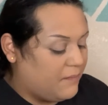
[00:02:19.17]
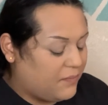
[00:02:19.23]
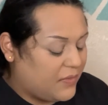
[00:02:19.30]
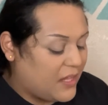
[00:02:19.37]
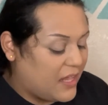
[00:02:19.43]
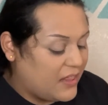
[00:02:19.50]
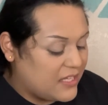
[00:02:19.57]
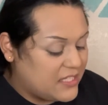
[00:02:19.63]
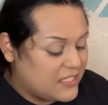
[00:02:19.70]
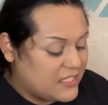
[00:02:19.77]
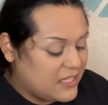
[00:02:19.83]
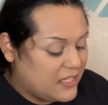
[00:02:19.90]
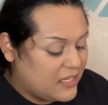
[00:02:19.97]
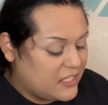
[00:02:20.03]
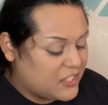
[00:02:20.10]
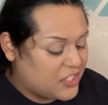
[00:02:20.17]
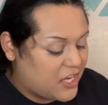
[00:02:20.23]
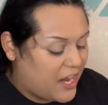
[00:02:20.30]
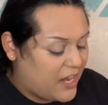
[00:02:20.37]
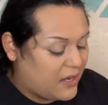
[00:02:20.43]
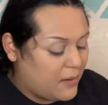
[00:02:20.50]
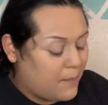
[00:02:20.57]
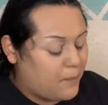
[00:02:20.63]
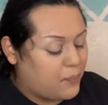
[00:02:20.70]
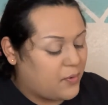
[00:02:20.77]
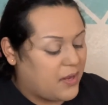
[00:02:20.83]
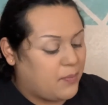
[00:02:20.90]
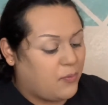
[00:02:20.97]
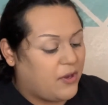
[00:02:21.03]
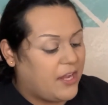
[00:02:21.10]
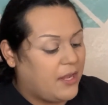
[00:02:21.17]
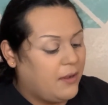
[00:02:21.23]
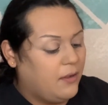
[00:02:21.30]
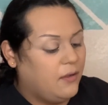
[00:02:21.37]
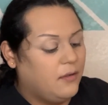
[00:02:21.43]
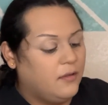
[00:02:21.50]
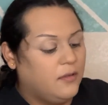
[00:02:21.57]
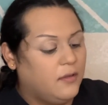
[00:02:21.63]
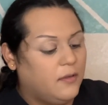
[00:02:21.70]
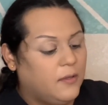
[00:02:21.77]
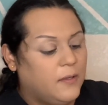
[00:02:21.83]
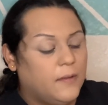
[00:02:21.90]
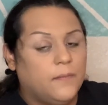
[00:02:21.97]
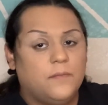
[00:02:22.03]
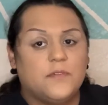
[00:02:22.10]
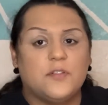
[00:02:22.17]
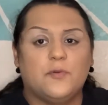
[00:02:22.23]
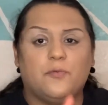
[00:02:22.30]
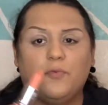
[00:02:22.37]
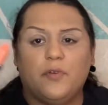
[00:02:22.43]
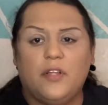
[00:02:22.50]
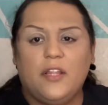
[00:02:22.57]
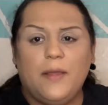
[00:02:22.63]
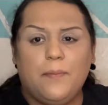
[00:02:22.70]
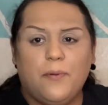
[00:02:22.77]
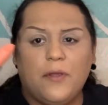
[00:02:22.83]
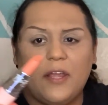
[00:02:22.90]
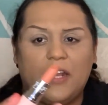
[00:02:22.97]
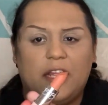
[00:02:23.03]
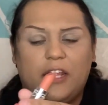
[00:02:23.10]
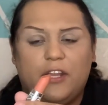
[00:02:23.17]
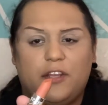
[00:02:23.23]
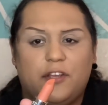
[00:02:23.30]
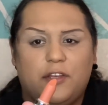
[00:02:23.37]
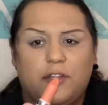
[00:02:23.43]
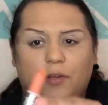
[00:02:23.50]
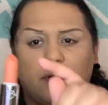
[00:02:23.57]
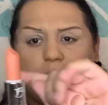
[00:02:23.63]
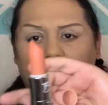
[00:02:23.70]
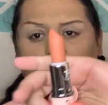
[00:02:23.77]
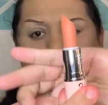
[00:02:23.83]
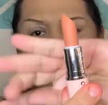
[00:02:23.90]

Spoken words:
And this is in the shade Bree Bree. It's a really pretty nude.